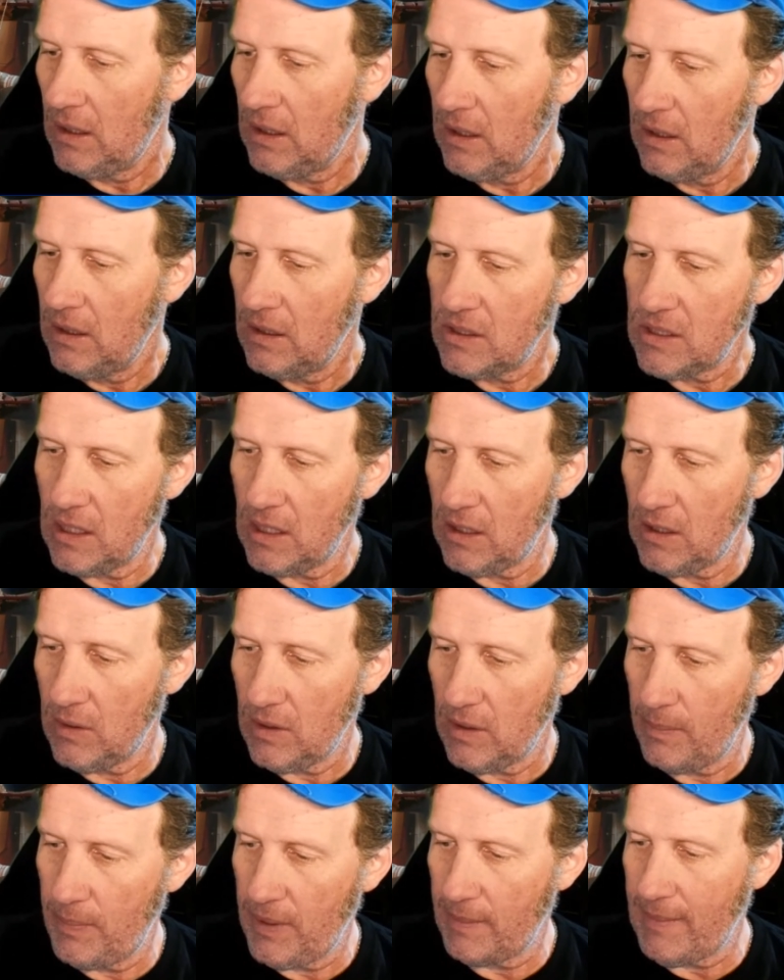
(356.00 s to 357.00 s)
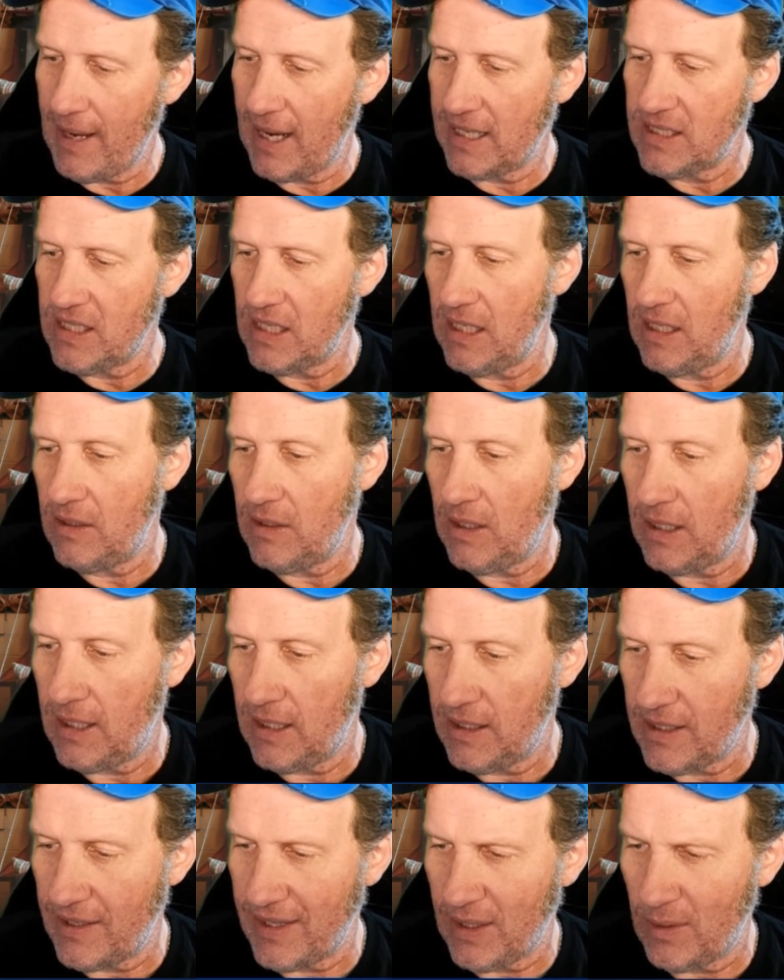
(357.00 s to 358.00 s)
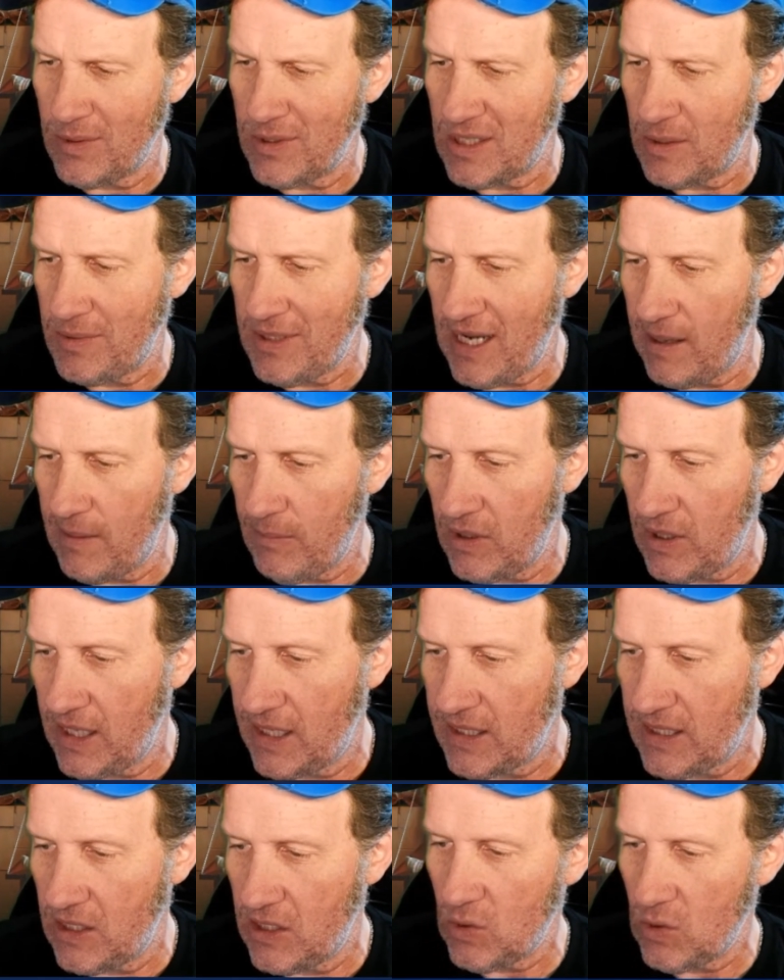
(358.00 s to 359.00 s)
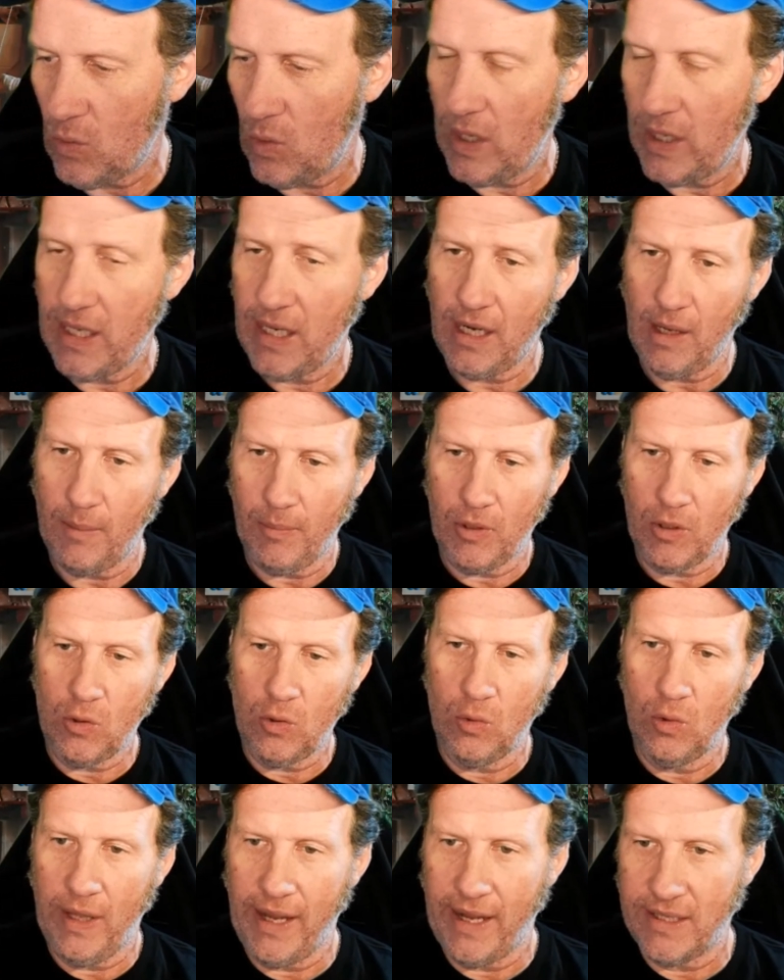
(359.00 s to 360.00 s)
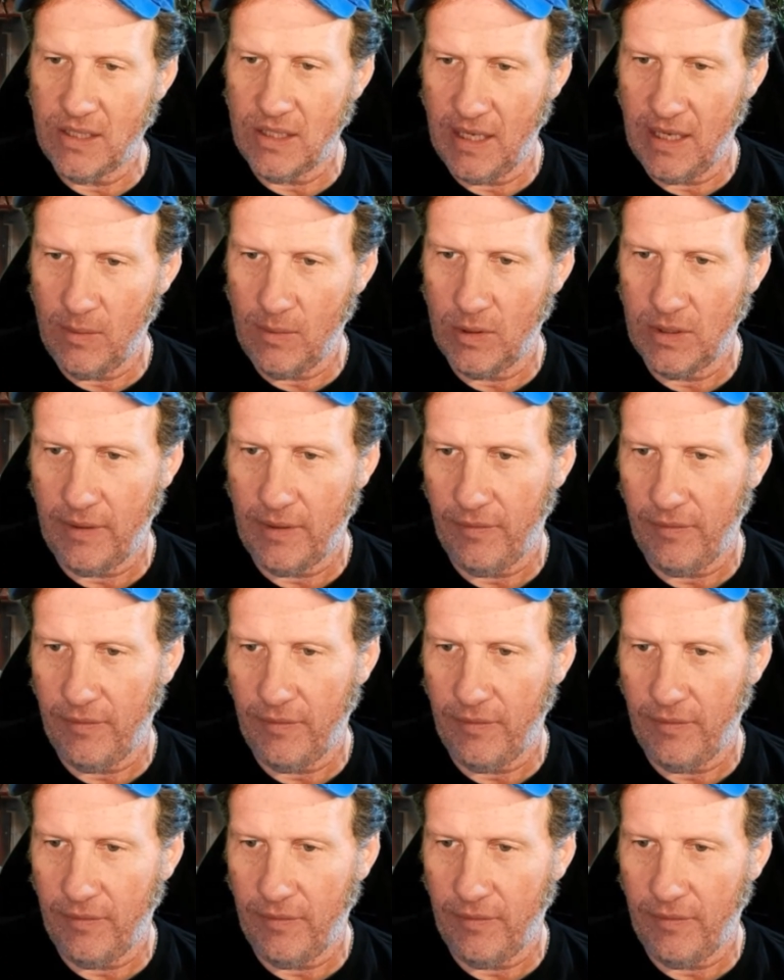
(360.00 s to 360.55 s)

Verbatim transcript: so a big magazine uh, i think it was september 1920 a couple of cool ads in there we'll definitely